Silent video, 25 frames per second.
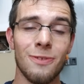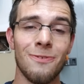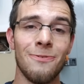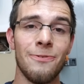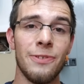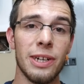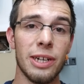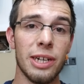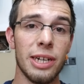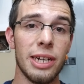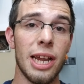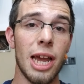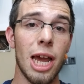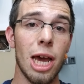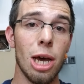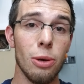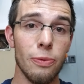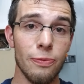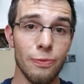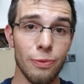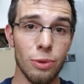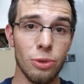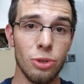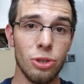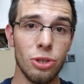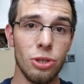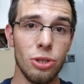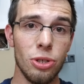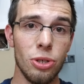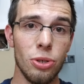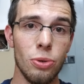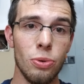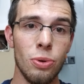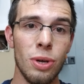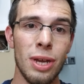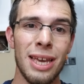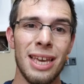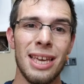very helpful to
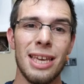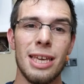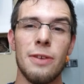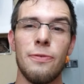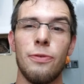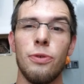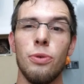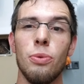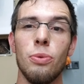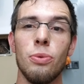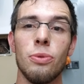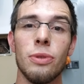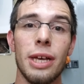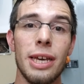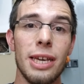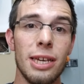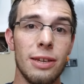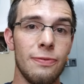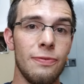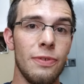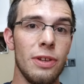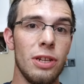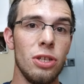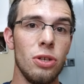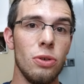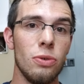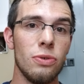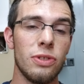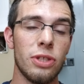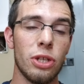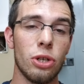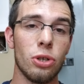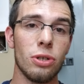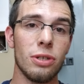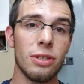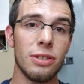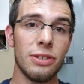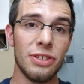you. If you like videos
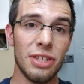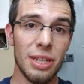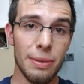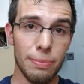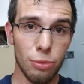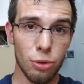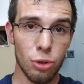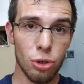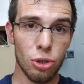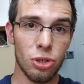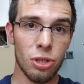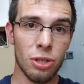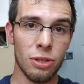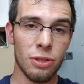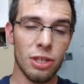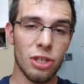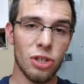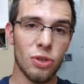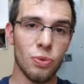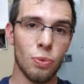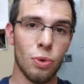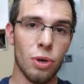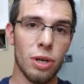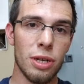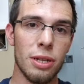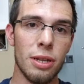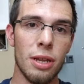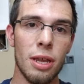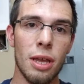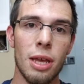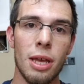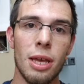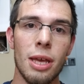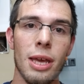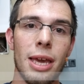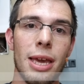that are similar to this one,